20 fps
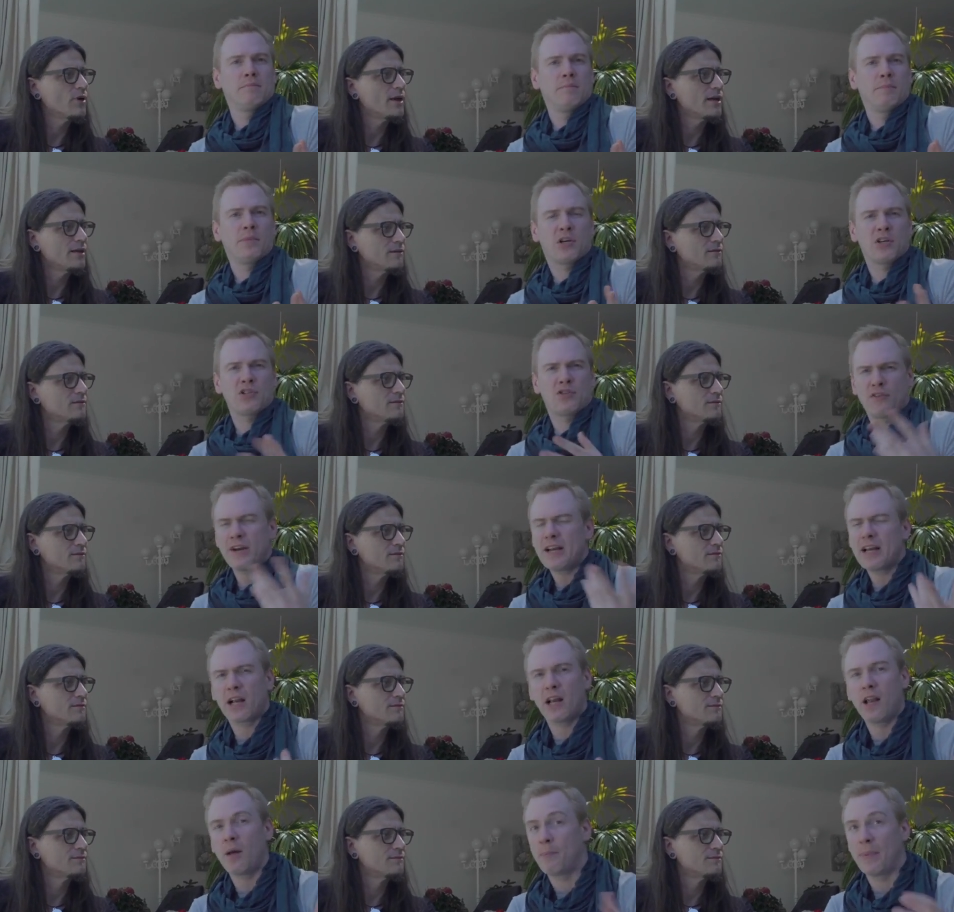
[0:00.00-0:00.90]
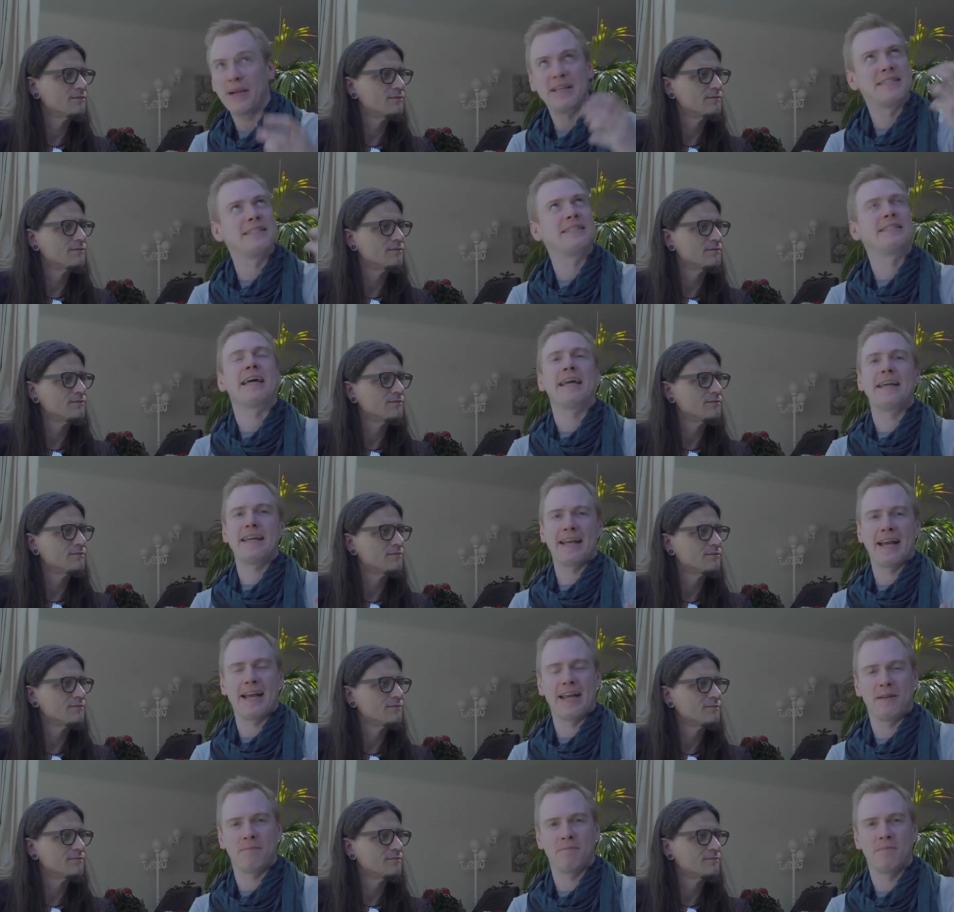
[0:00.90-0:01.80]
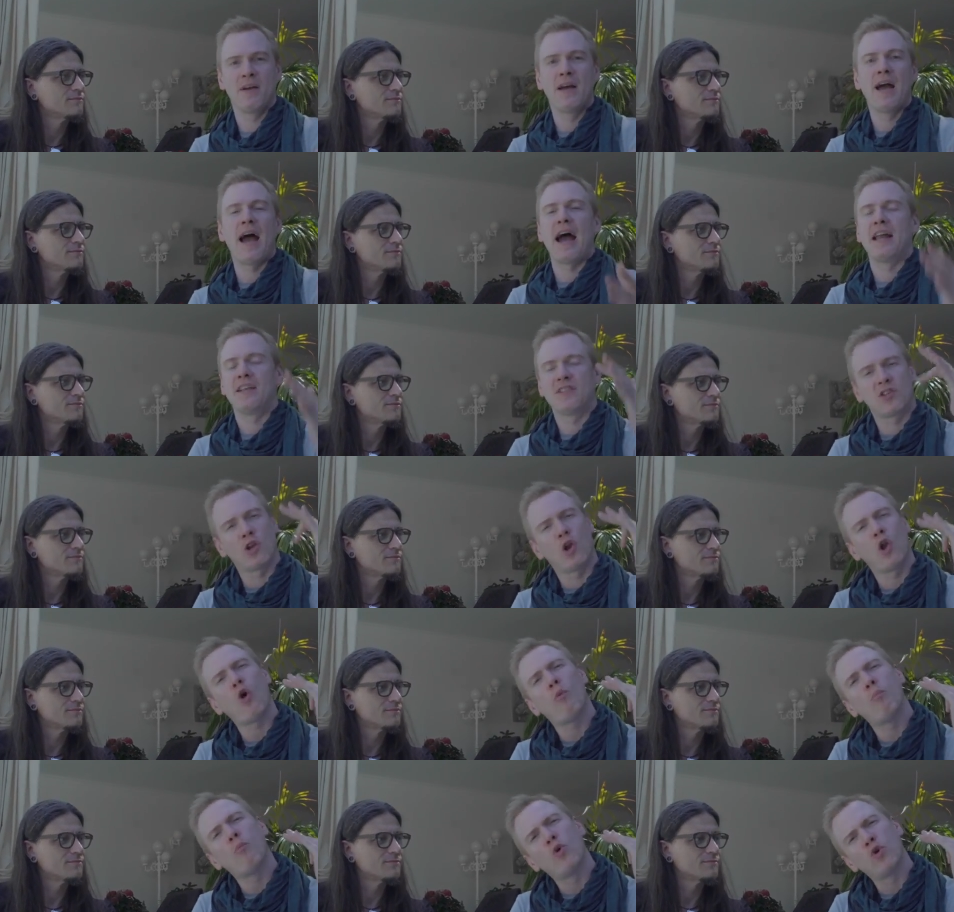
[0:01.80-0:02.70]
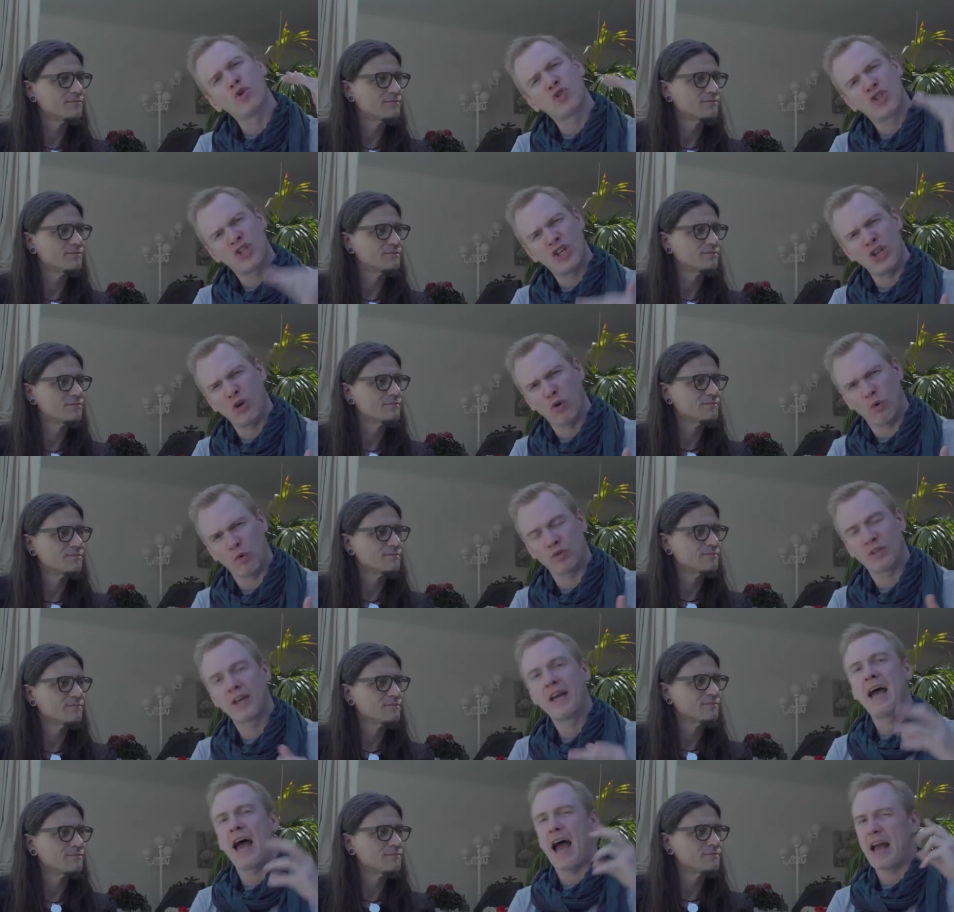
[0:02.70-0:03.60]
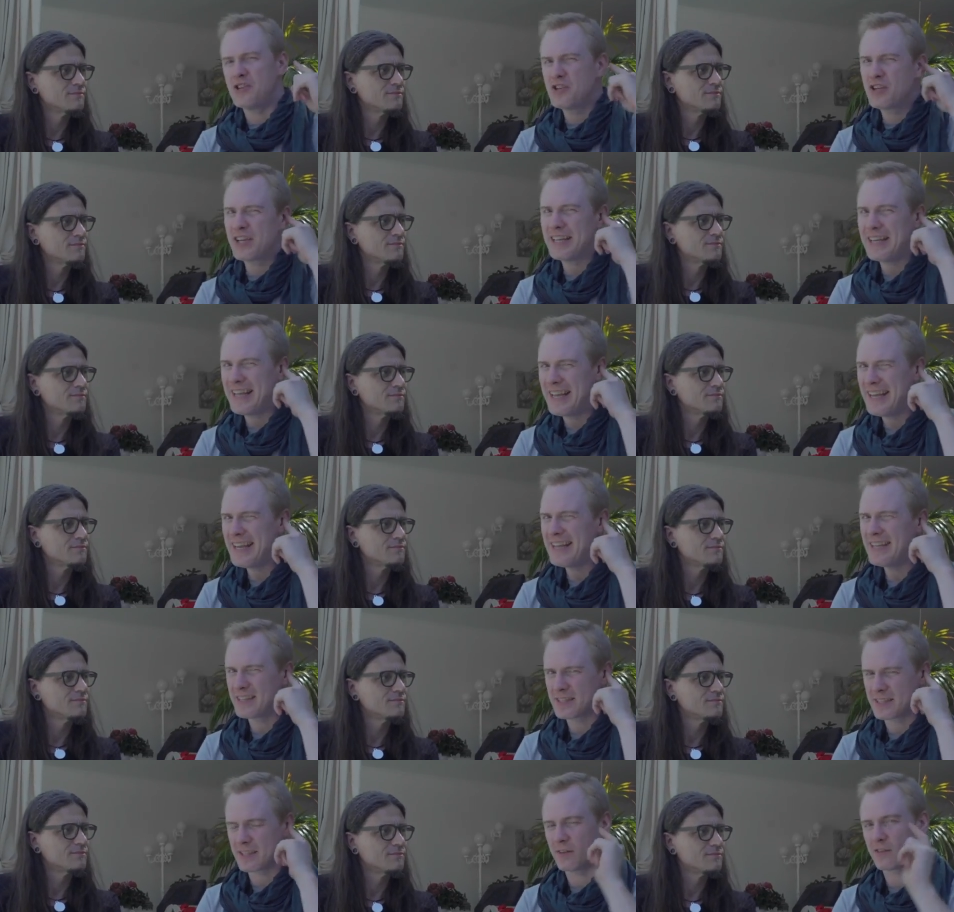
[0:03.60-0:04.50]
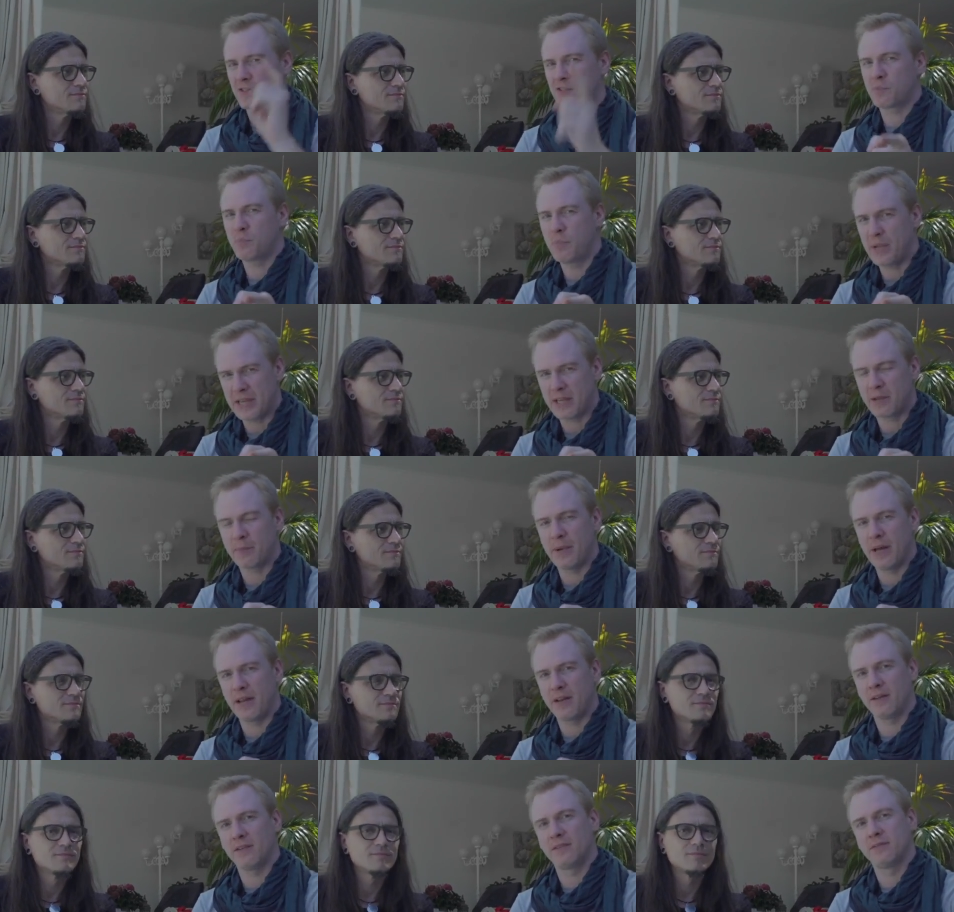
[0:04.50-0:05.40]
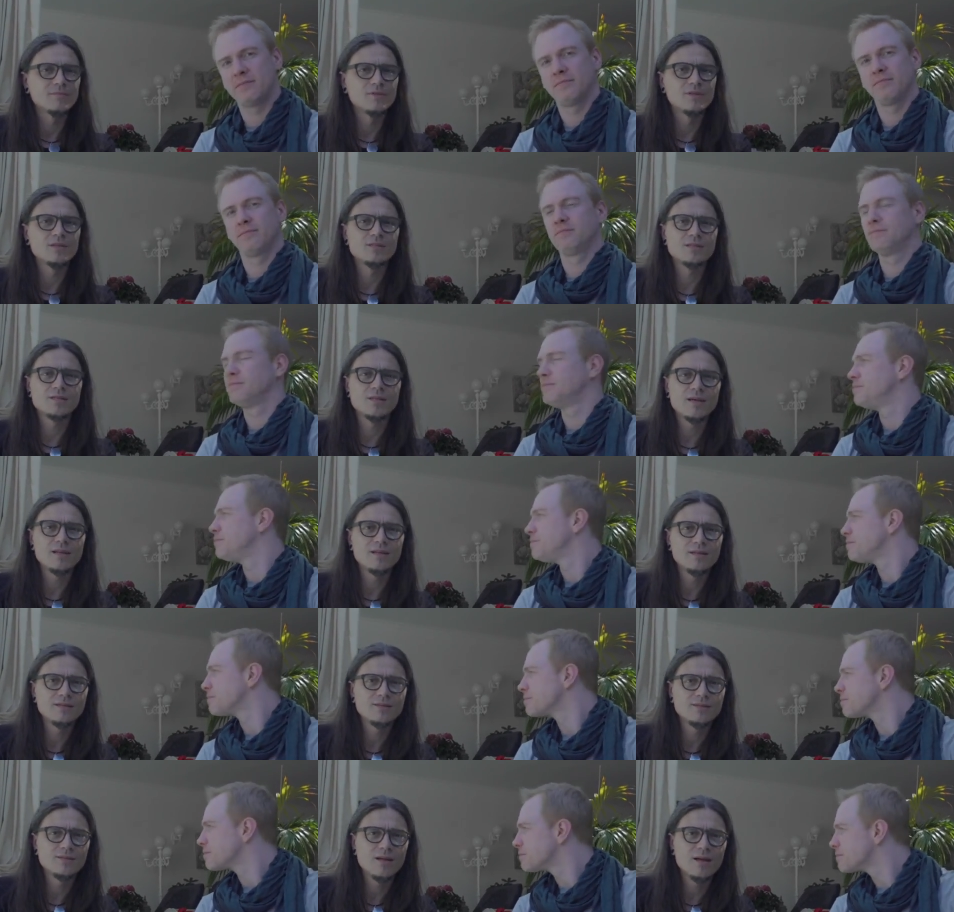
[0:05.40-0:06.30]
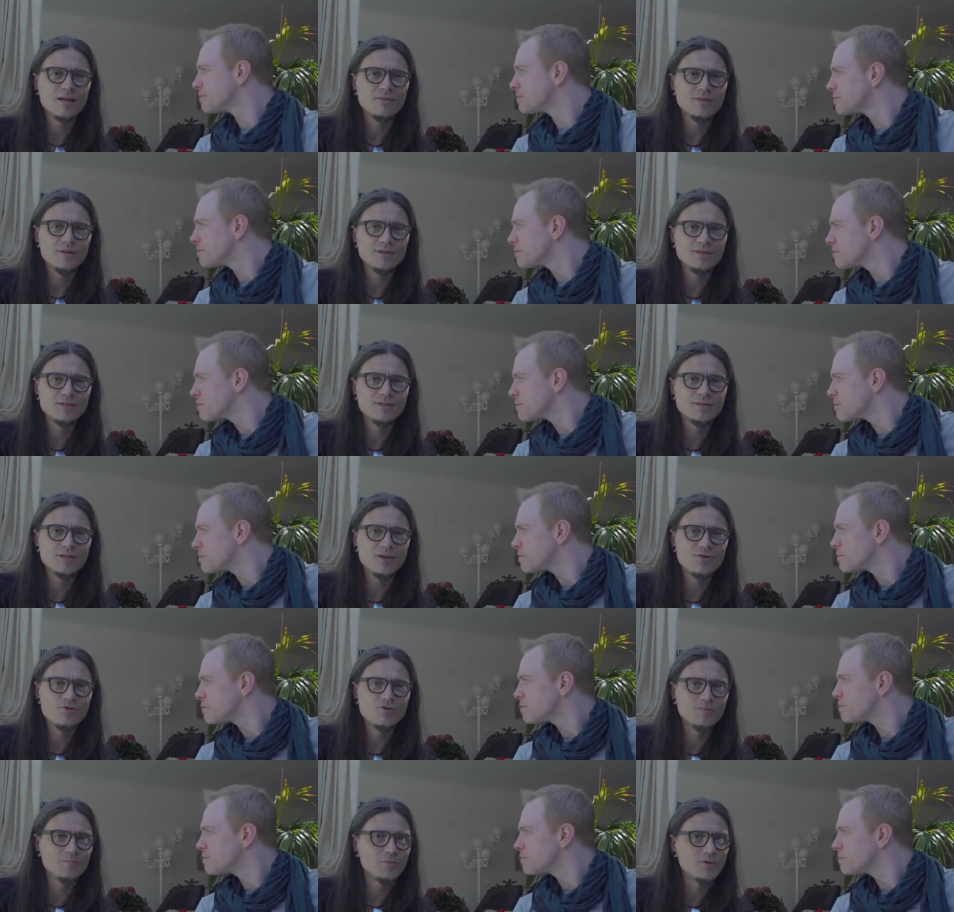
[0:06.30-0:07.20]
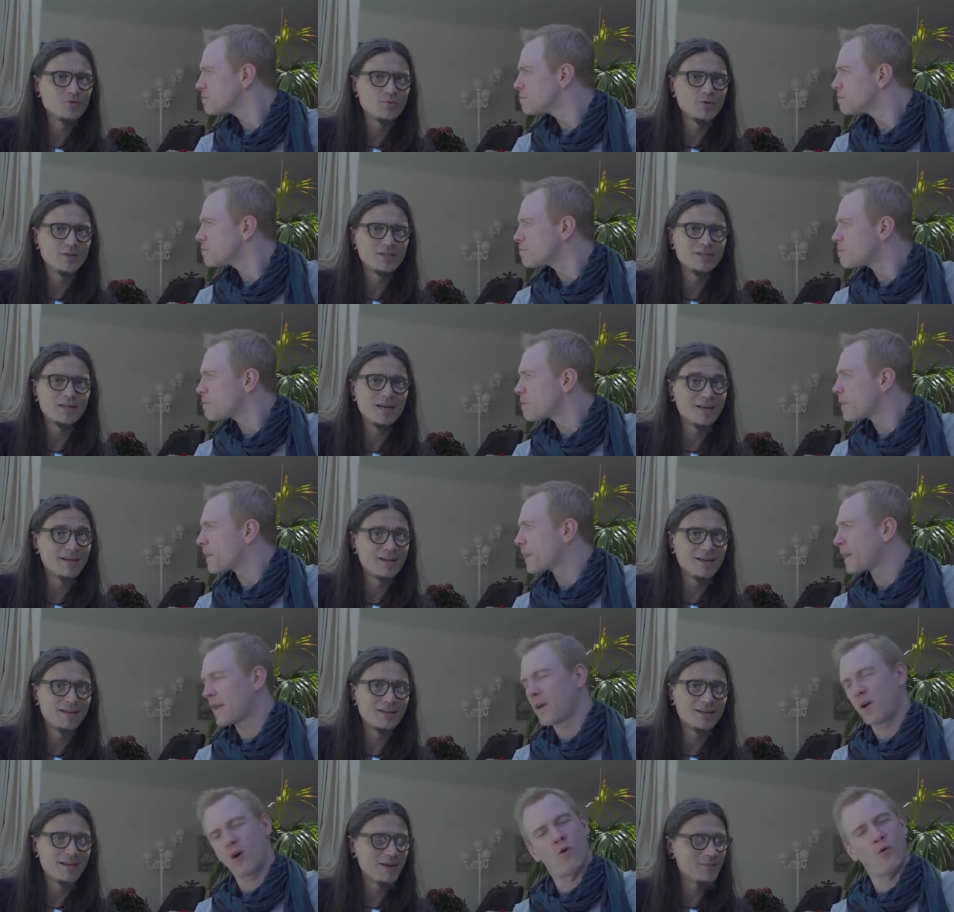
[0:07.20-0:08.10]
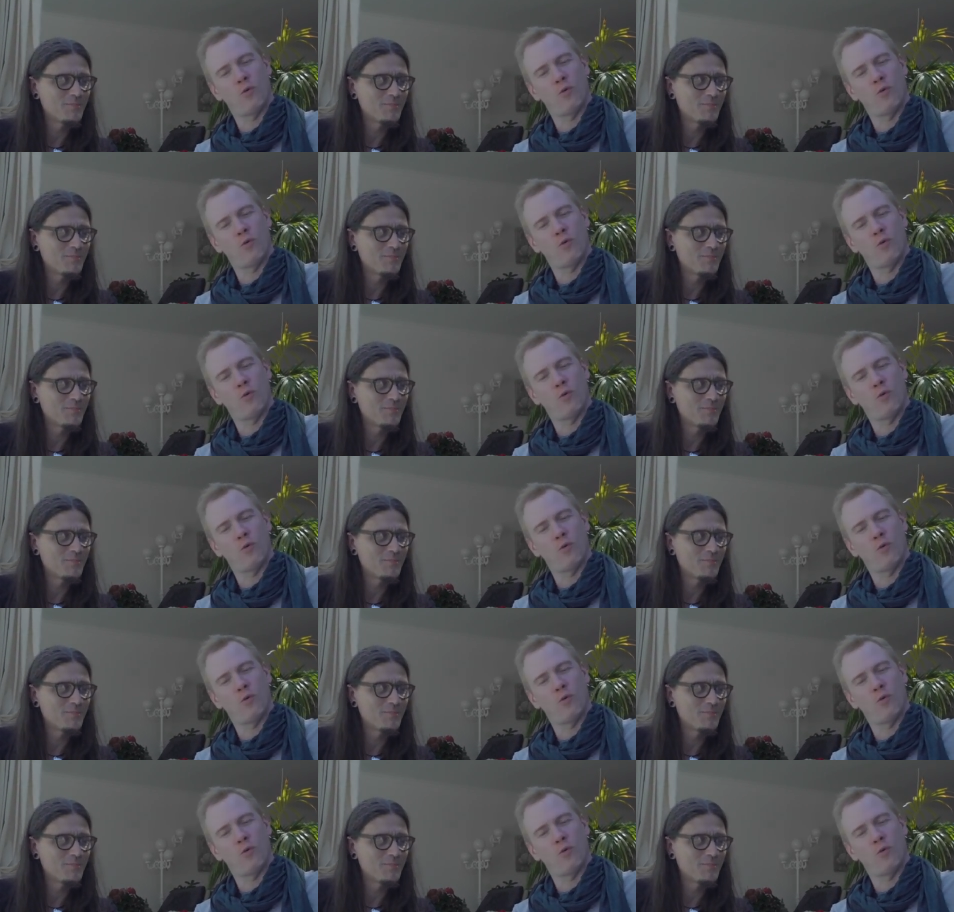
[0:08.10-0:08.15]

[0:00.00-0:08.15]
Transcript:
Speaker 1: Right. Because you're in a club, but it's day game, and it's a lot more chilled, and you can hear yourself speak better.
Speaker 2: The sun is not the distinction between day and night